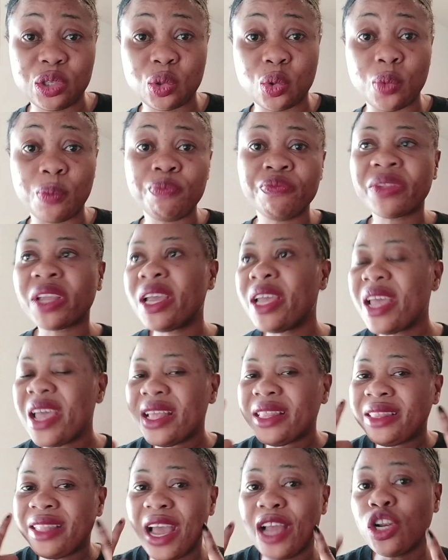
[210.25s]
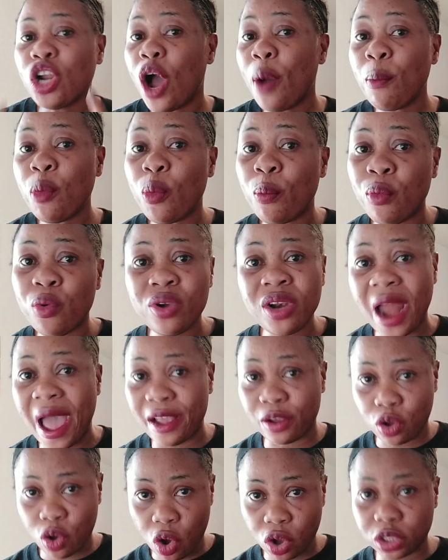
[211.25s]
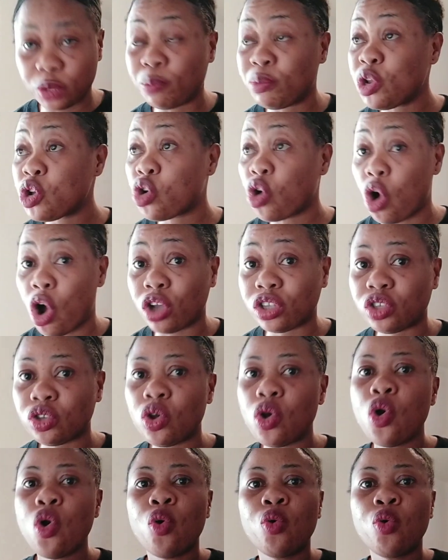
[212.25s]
So they're not mumu like us because